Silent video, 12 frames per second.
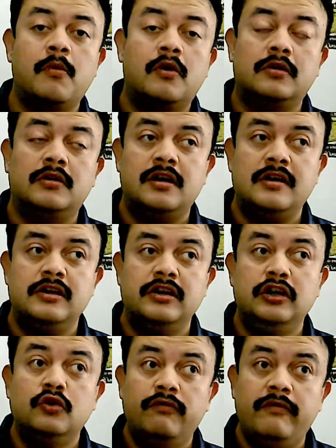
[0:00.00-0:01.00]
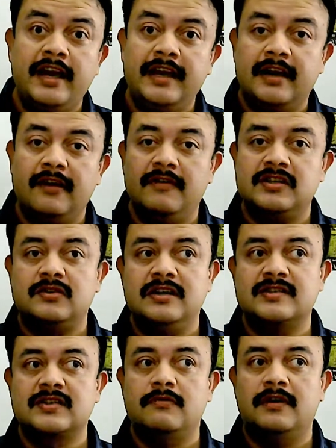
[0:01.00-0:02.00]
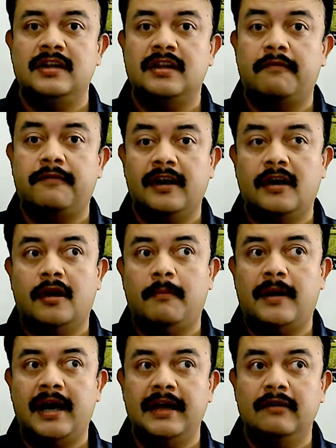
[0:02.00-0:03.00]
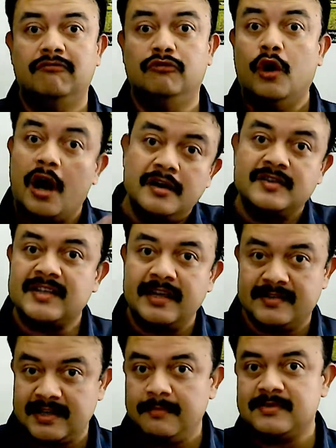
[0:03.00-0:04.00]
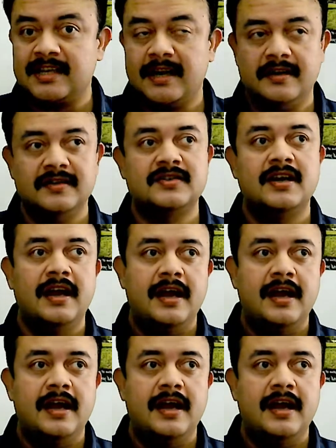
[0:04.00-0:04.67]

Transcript: about the new variant which discovered in Africa by Wuhan same scientist,